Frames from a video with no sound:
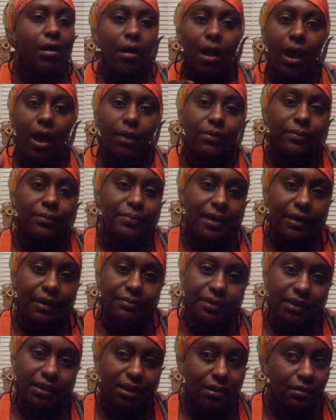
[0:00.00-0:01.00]
I would be able
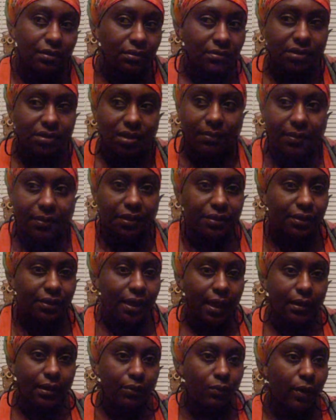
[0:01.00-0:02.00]
to get it some other
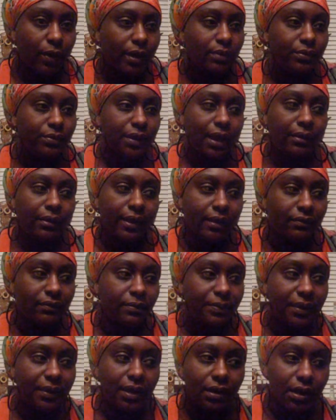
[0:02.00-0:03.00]
kind of way without having
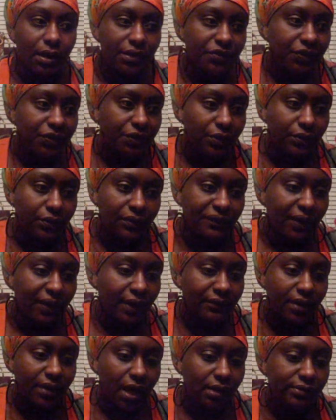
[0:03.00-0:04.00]
to pay
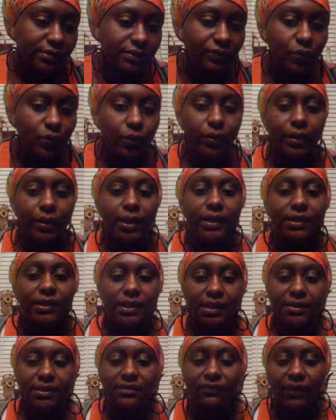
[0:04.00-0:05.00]
$135 for it. And
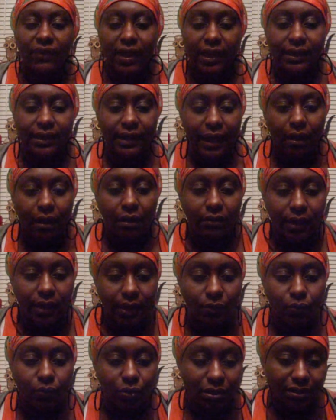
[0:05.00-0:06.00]
then to find out
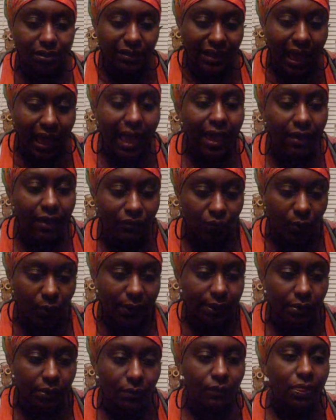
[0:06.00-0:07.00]
a real live
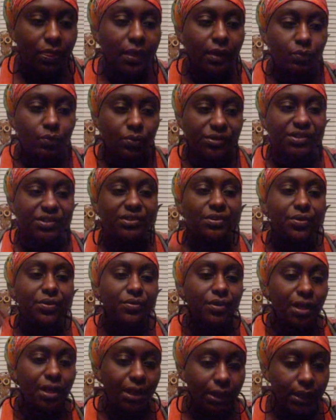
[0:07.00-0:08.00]
one was
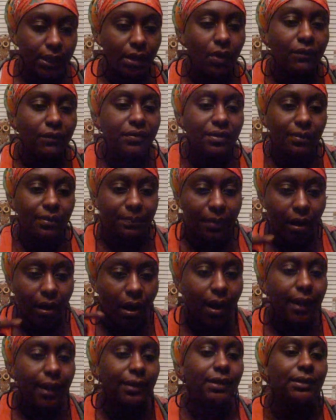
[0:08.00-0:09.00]
circling over the
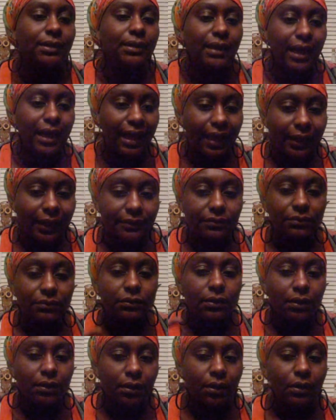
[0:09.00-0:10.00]
parking lot
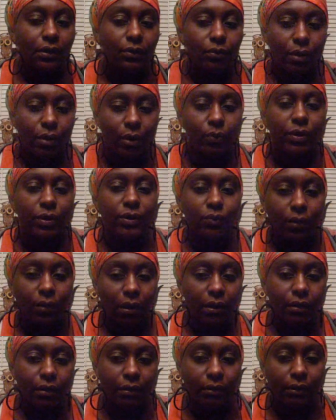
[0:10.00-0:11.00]
where we
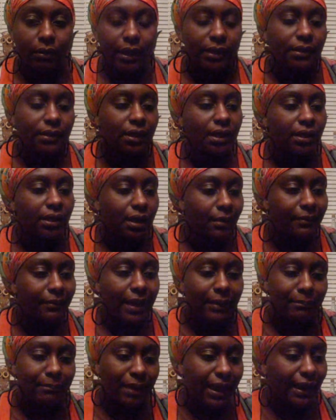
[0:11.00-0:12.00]
were, and then come
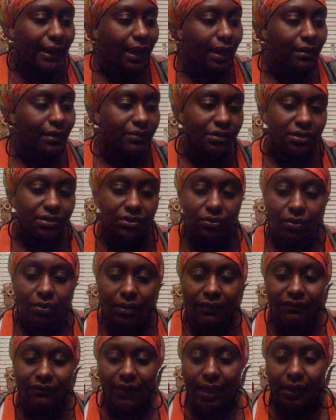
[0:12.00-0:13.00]
back out of the store
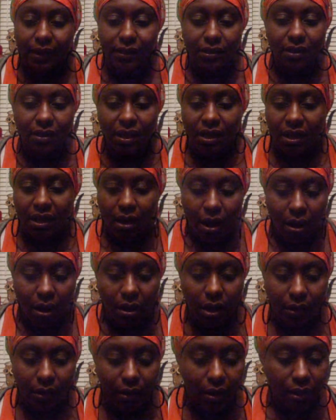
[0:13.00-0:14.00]
to find it
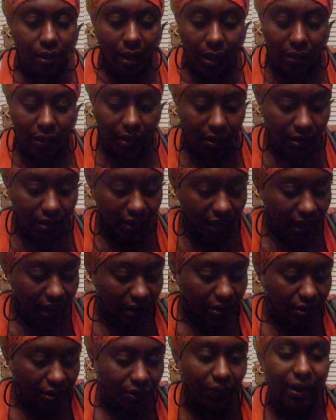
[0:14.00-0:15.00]
on, it
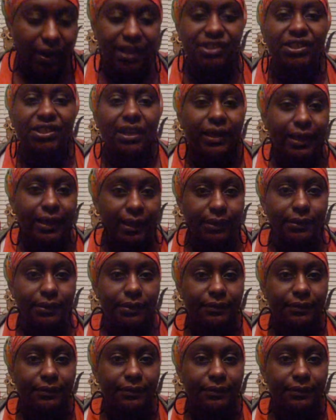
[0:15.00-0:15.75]
had a crash landing.